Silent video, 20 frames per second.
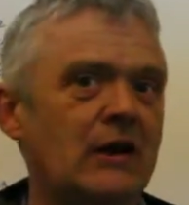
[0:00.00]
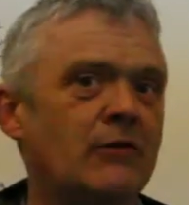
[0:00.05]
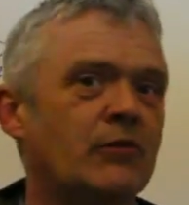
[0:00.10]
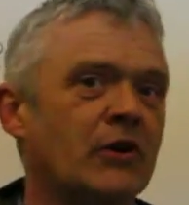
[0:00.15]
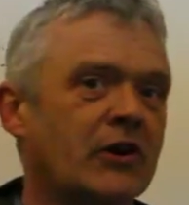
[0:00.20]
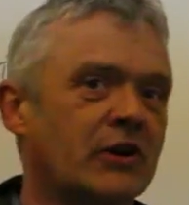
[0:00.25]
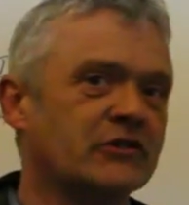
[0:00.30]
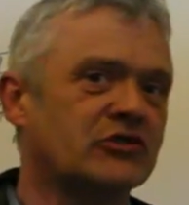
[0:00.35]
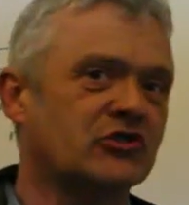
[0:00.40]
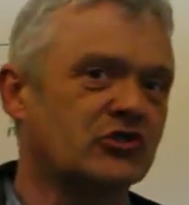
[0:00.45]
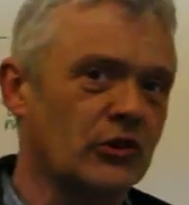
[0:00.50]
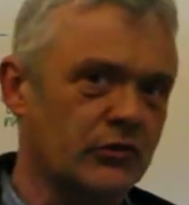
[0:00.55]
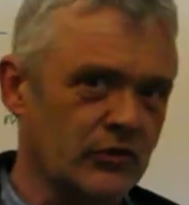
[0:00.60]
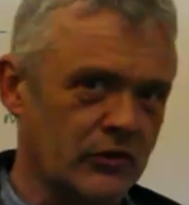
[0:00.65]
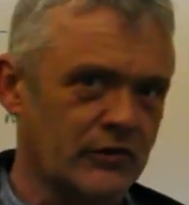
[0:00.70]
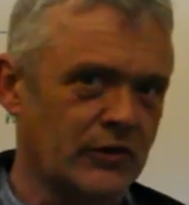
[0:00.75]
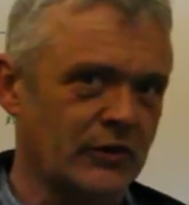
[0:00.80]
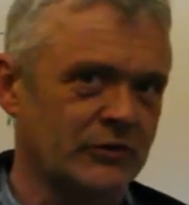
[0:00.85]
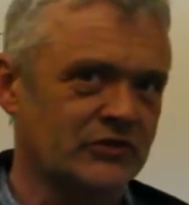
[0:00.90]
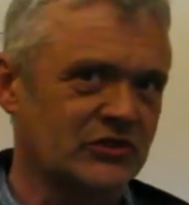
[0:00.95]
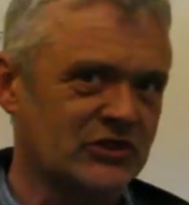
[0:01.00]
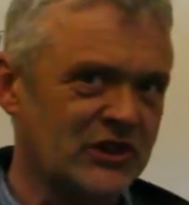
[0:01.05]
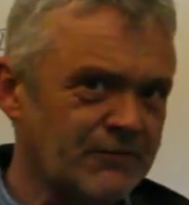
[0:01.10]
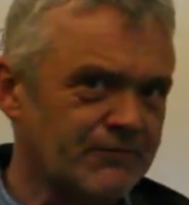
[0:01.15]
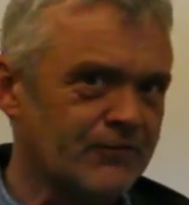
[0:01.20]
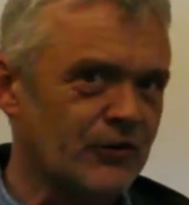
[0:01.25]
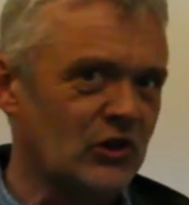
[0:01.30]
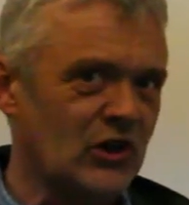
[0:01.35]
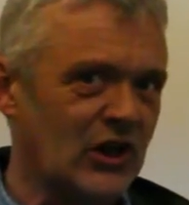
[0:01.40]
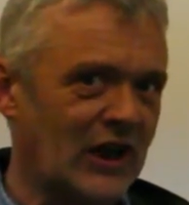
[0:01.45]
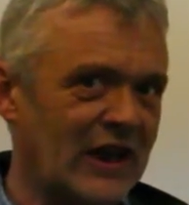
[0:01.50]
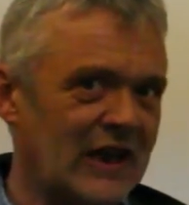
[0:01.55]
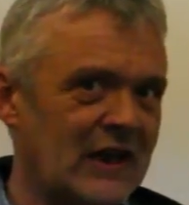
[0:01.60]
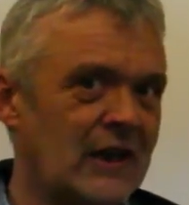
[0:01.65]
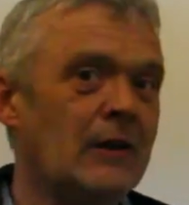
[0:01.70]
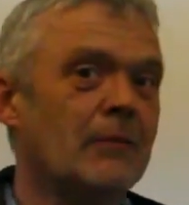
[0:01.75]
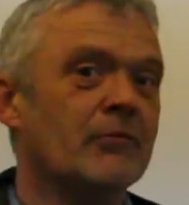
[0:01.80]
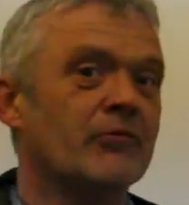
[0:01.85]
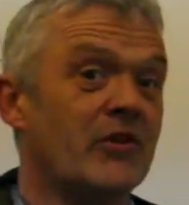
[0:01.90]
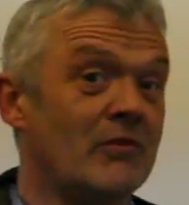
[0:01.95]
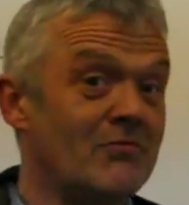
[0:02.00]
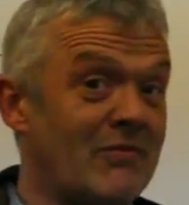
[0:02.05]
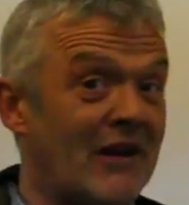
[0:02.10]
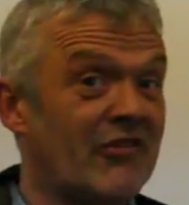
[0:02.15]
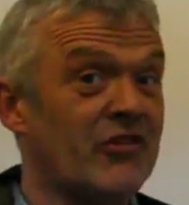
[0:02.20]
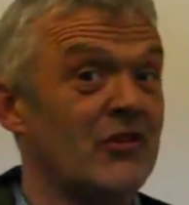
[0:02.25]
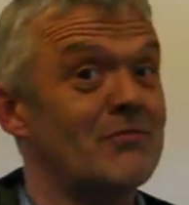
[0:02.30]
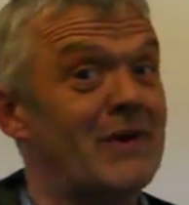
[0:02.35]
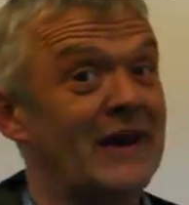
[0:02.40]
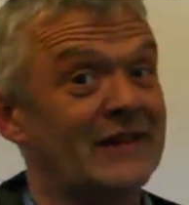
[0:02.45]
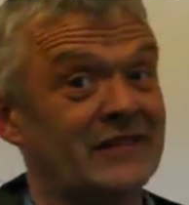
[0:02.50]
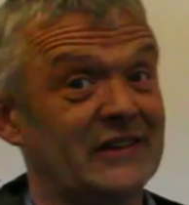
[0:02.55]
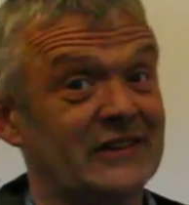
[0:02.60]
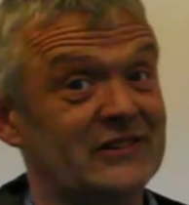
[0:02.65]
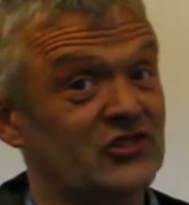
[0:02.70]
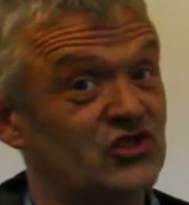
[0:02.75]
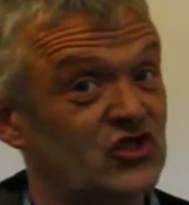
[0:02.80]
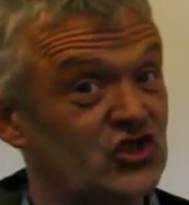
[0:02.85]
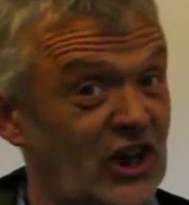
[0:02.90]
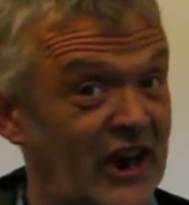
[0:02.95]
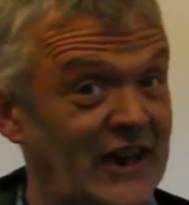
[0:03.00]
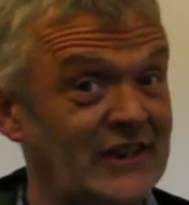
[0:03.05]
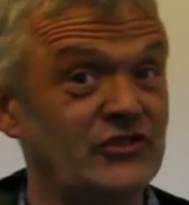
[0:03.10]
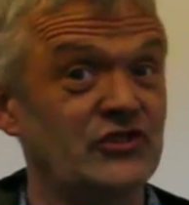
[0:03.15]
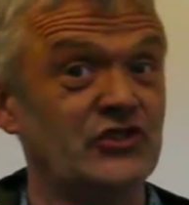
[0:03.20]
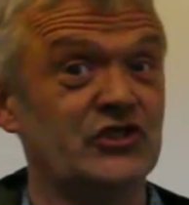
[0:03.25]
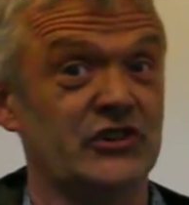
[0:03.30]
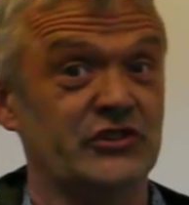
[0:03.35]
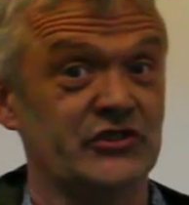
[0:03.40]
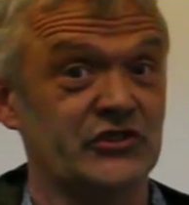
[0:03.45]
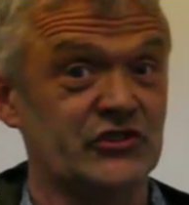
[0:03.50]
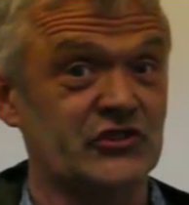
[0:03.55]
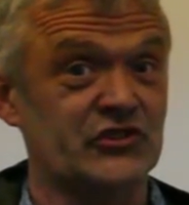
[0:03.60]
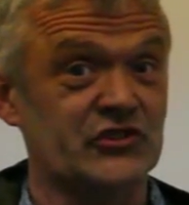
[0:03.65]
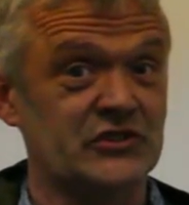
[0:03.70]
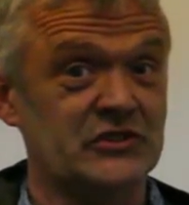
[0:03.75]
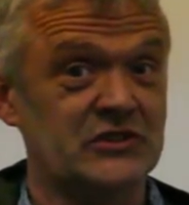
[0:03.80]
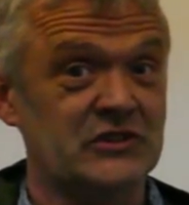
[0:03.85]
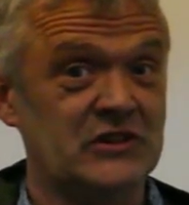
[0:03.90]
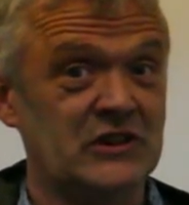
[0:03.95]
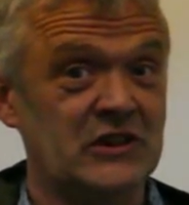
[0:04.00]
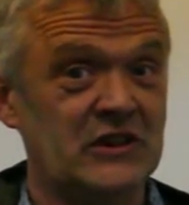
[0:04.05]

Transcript: If we construct the rules differently, the mathematics changes.